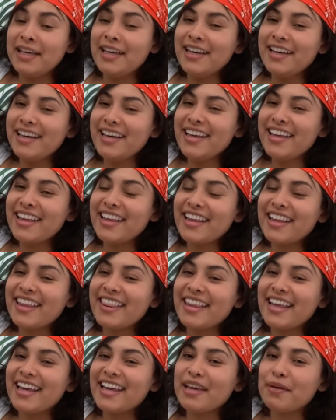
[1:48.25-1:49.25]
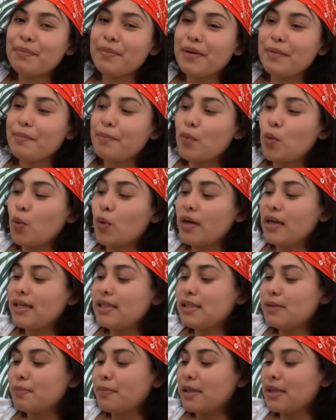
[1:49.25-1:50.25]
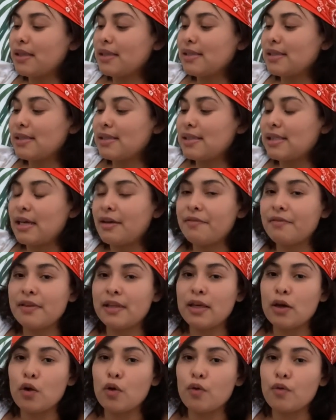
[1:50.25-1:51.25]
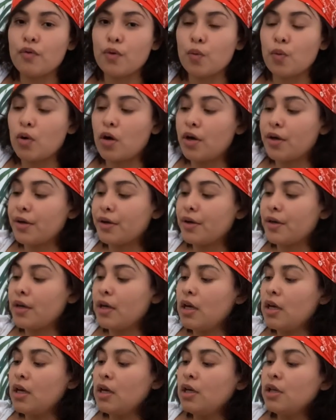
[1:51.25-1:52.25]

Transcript: They could be moist, but this is definitely overwatered.